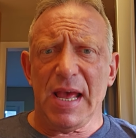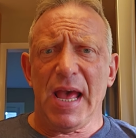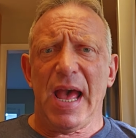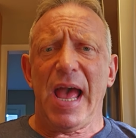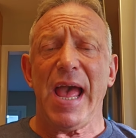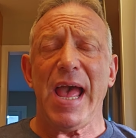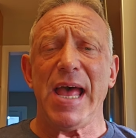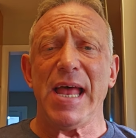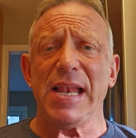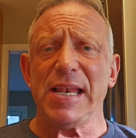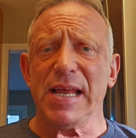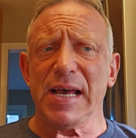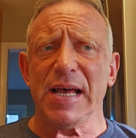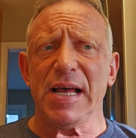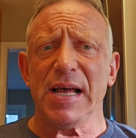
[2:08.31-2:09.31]
And
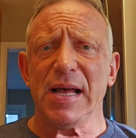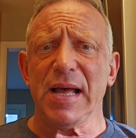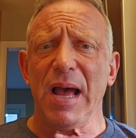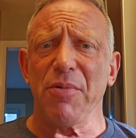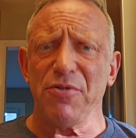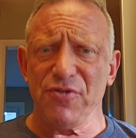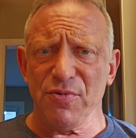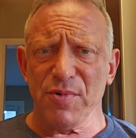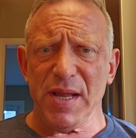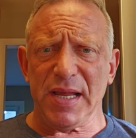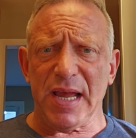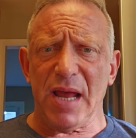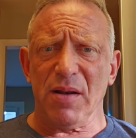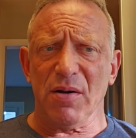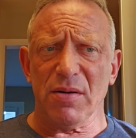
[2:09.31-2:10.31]
uh, how was your
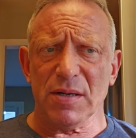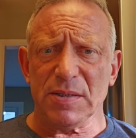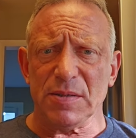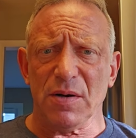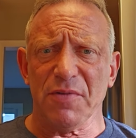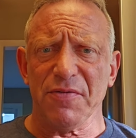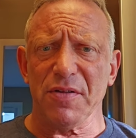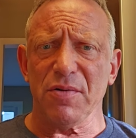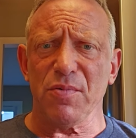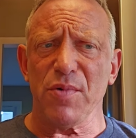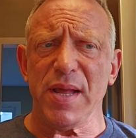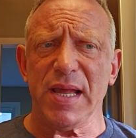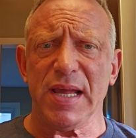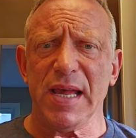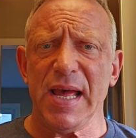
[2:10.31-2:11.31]
weekend? Over the
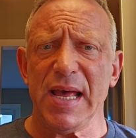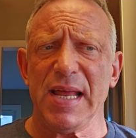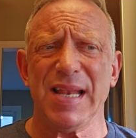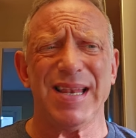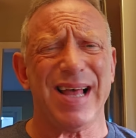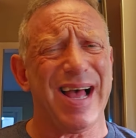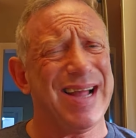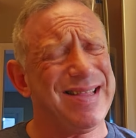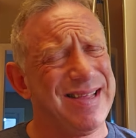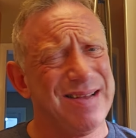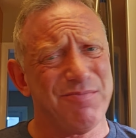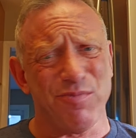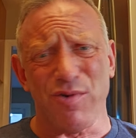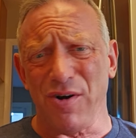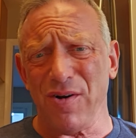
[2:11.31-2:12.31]
weekend, I
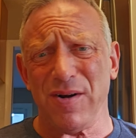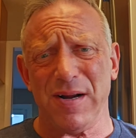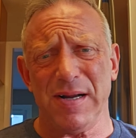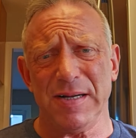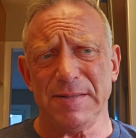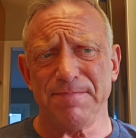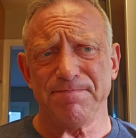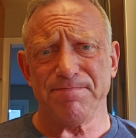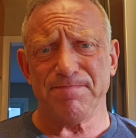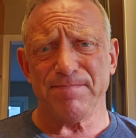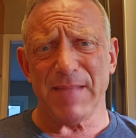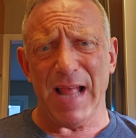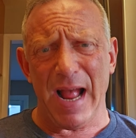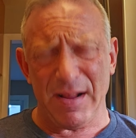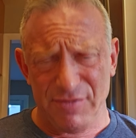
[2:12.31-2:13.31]
did work,
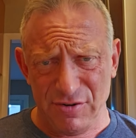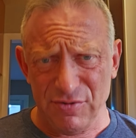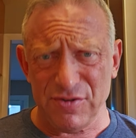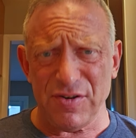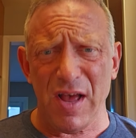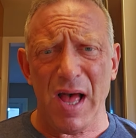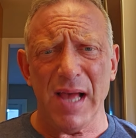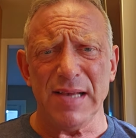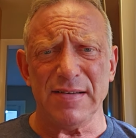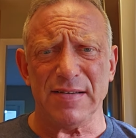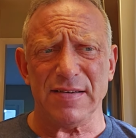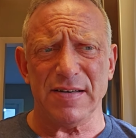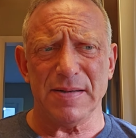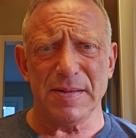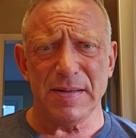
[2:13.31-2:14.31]

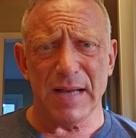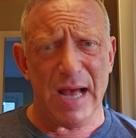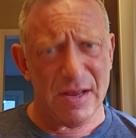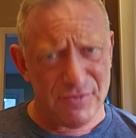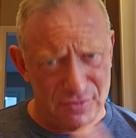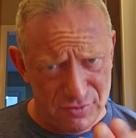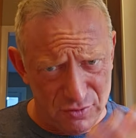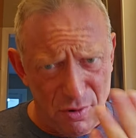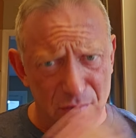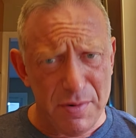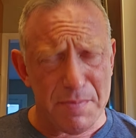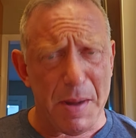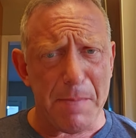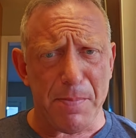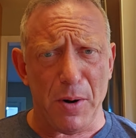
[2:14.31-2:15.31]
exercise, as you saw with
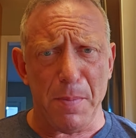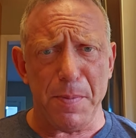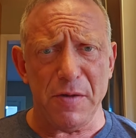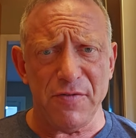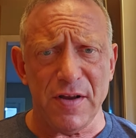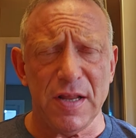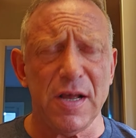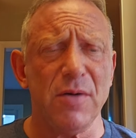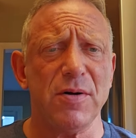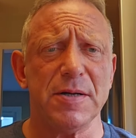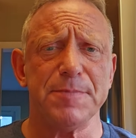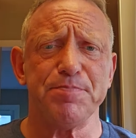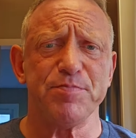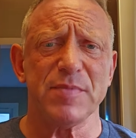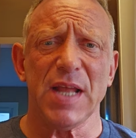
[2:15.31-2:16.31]
my burpee video.
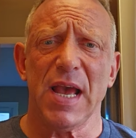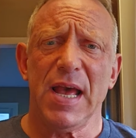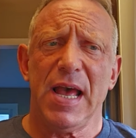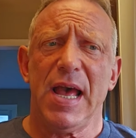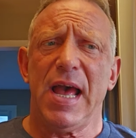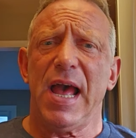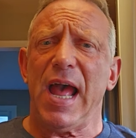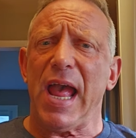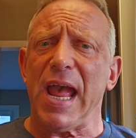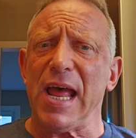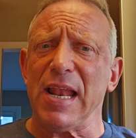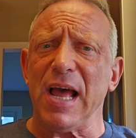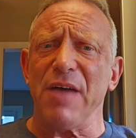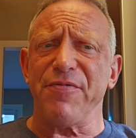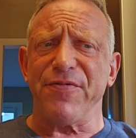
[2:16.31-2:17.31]

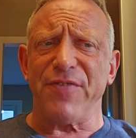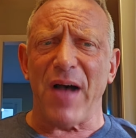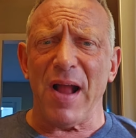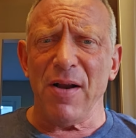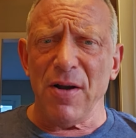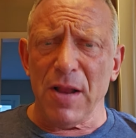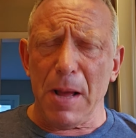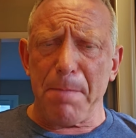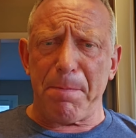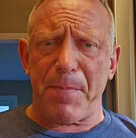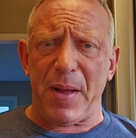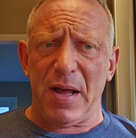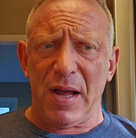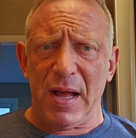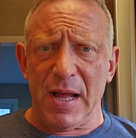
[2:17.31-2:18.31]
And I fired up,
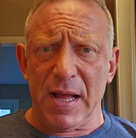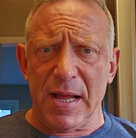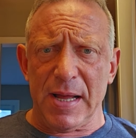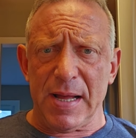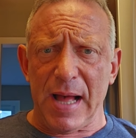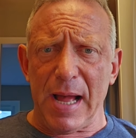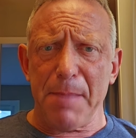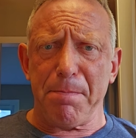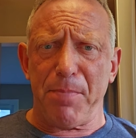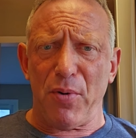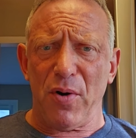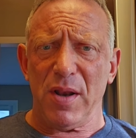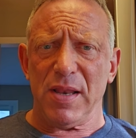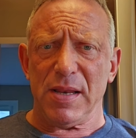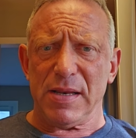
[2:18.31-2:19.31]
uh, I
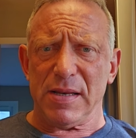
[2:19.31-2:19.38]
bought